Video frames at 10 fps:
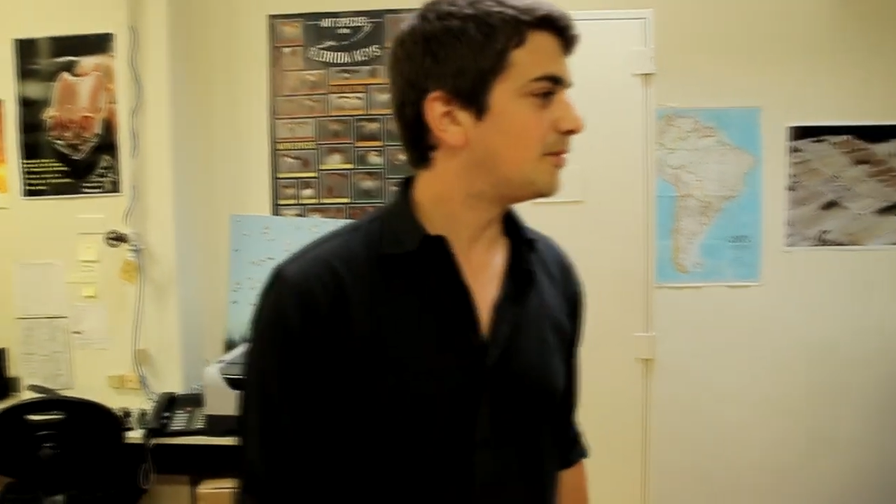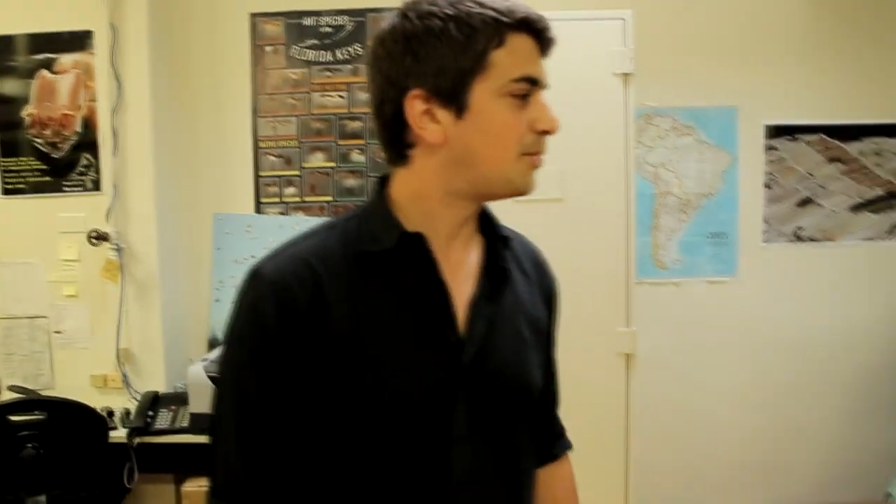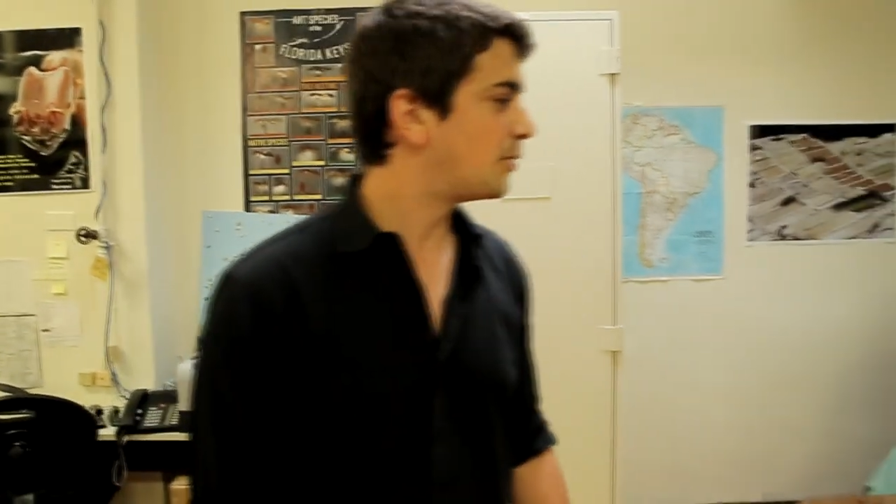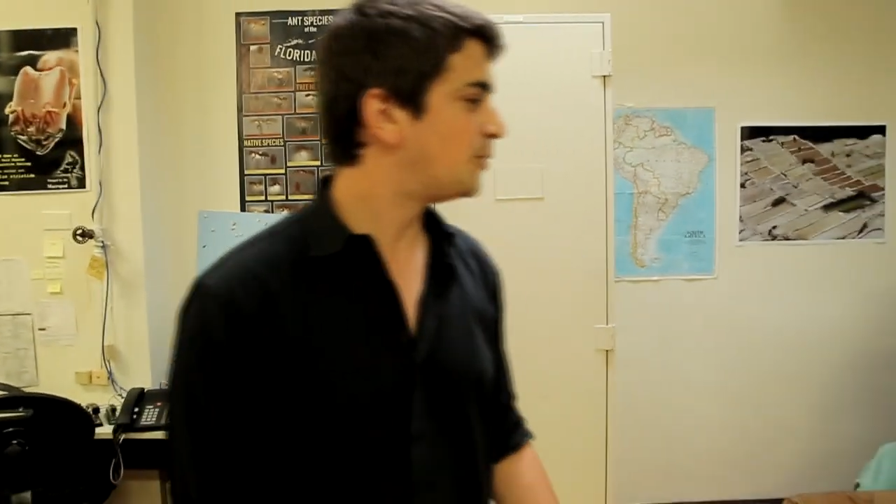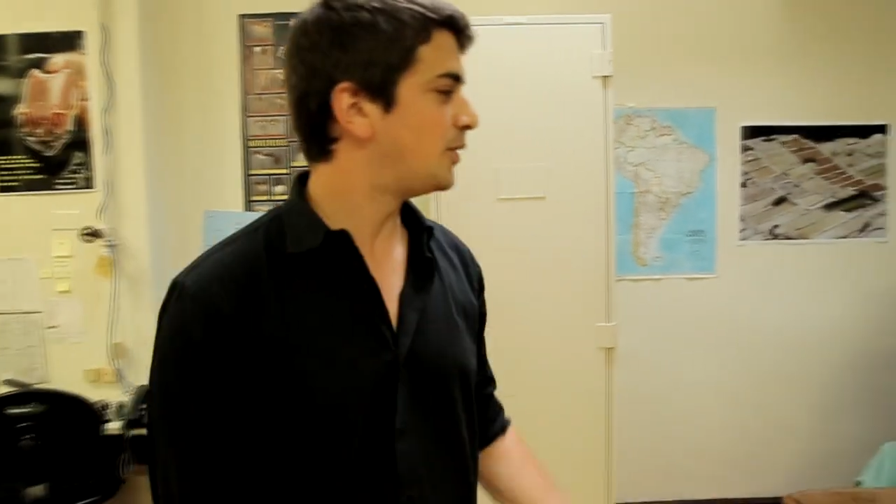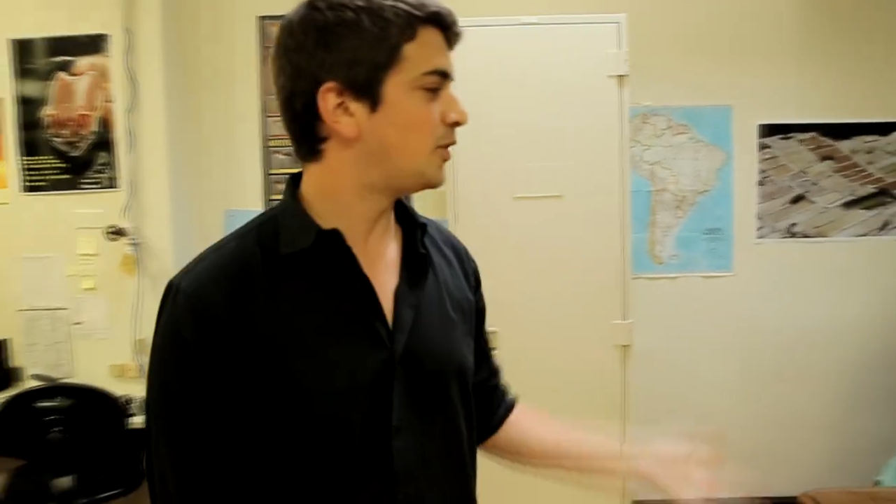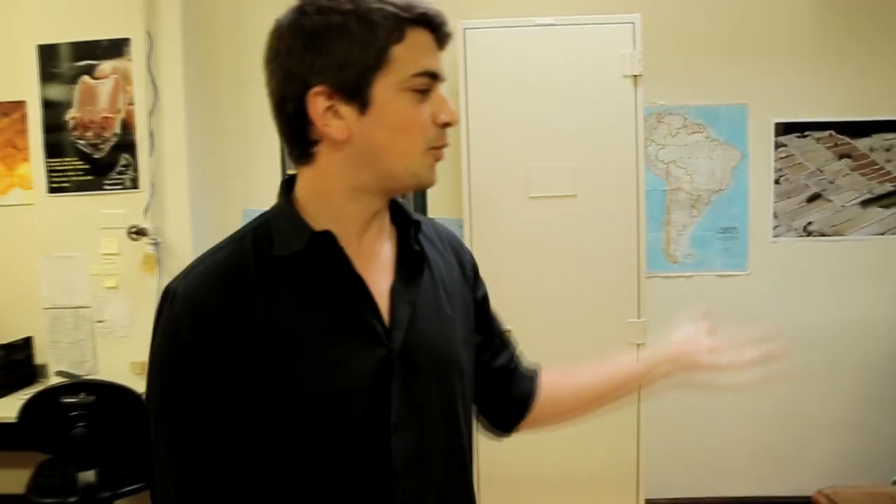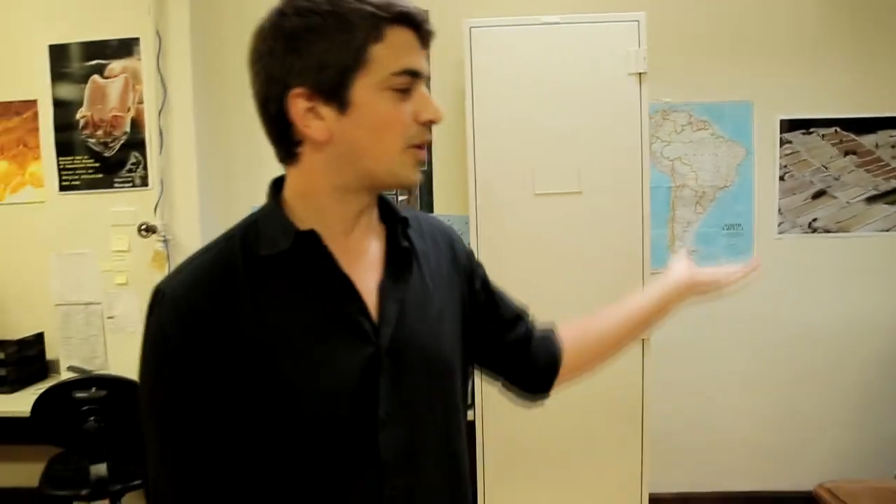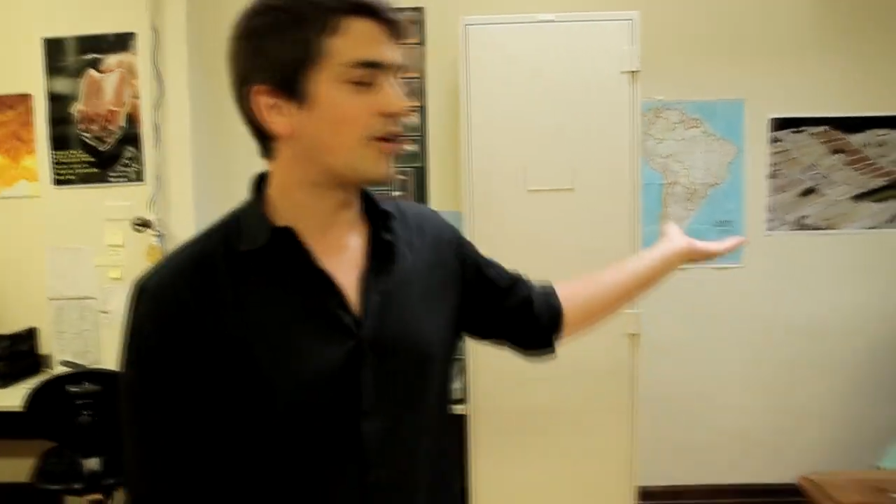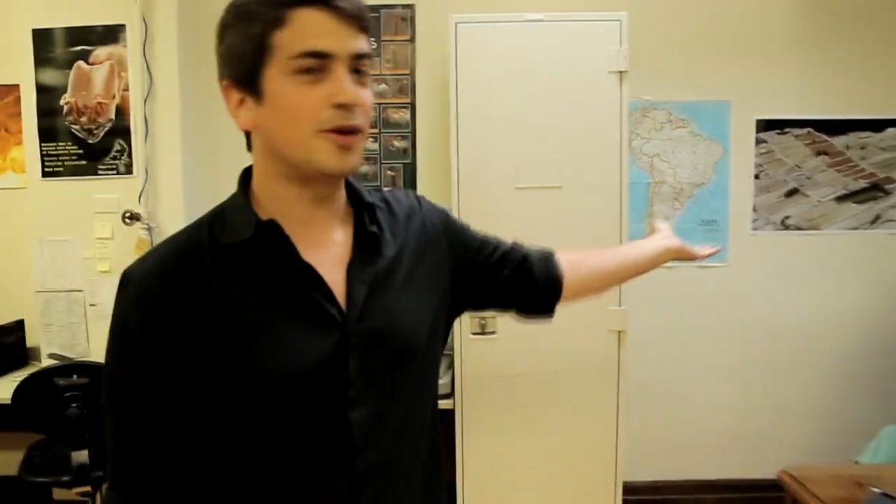But we do
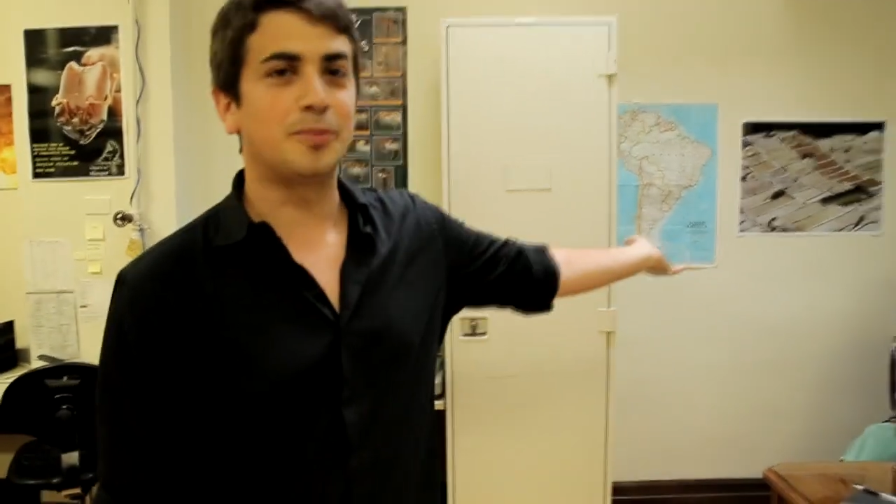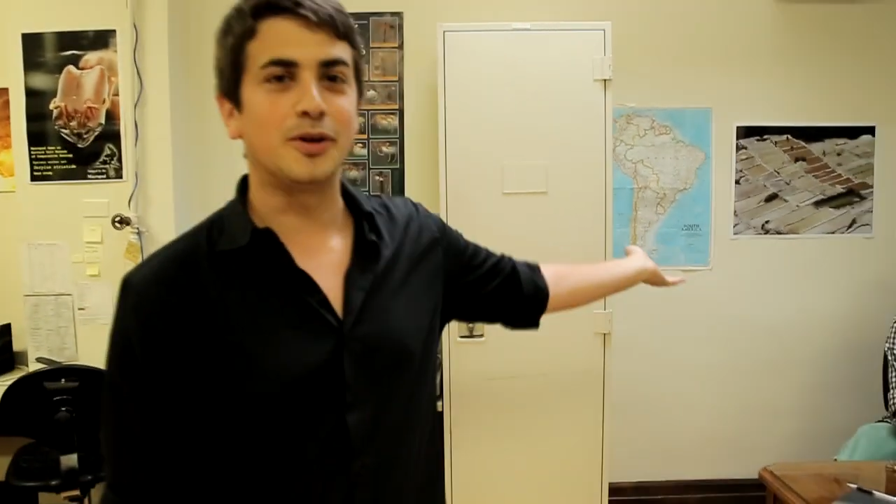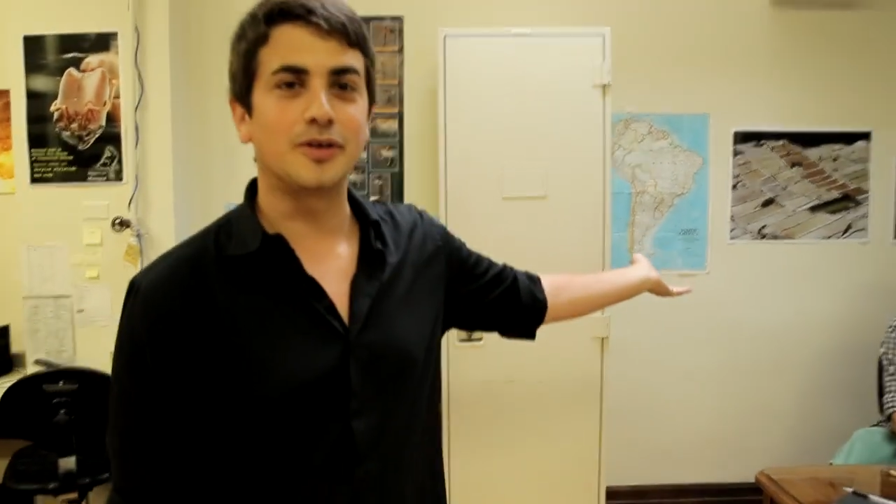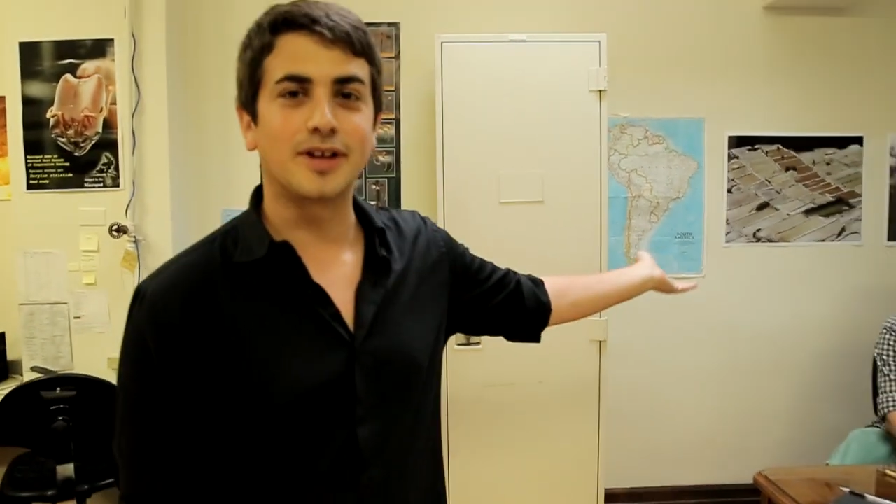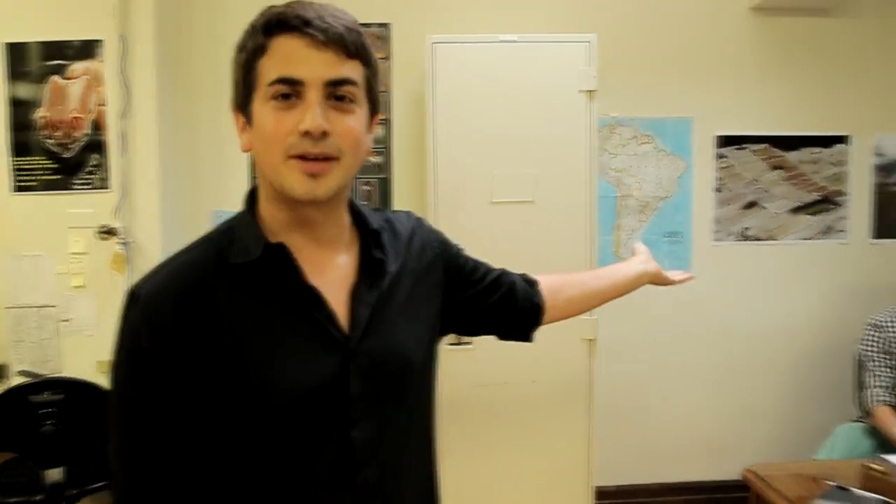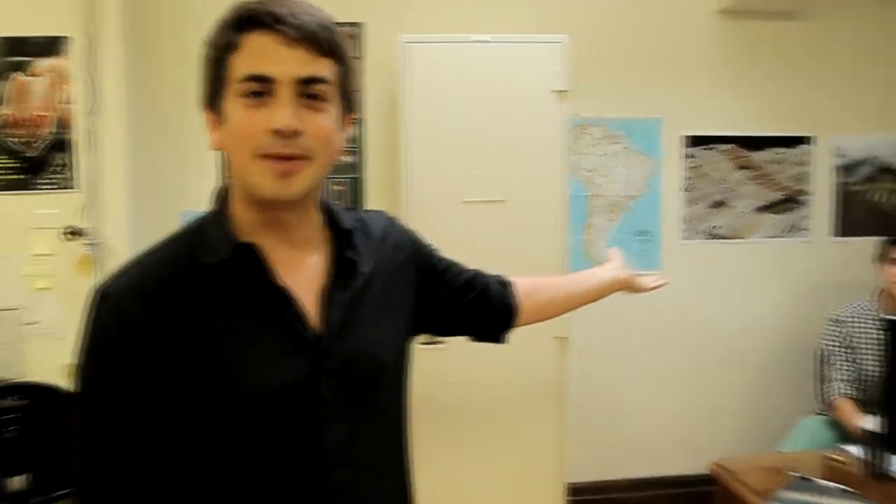work on a computer, like